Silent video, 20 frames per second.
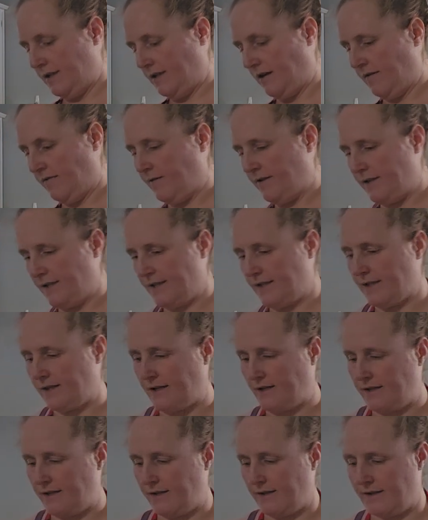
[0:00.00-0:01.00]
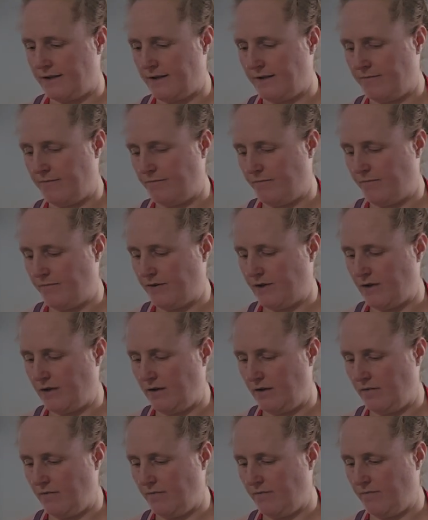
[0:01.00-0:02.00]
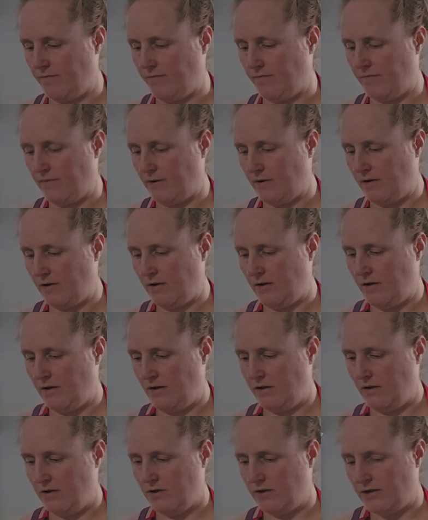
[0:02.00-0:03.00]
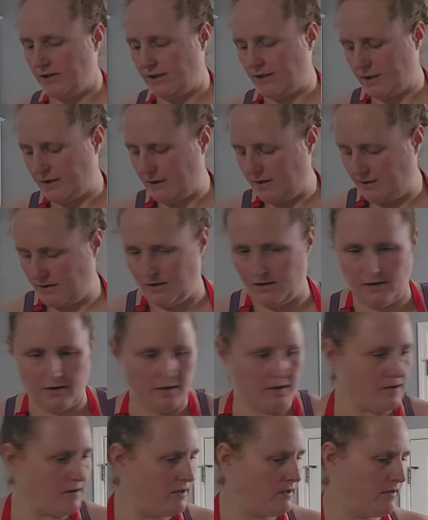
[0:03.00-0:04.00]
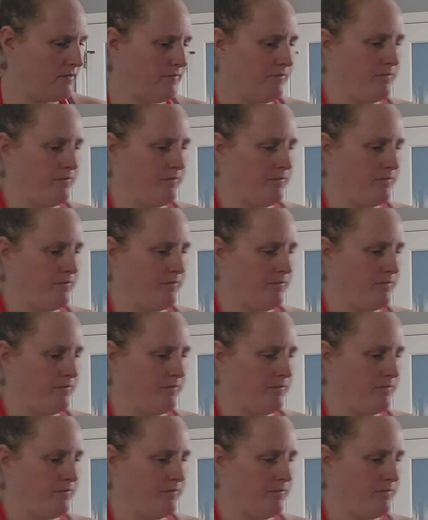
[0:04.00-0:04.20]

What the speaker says: of this size. Okay, just like that.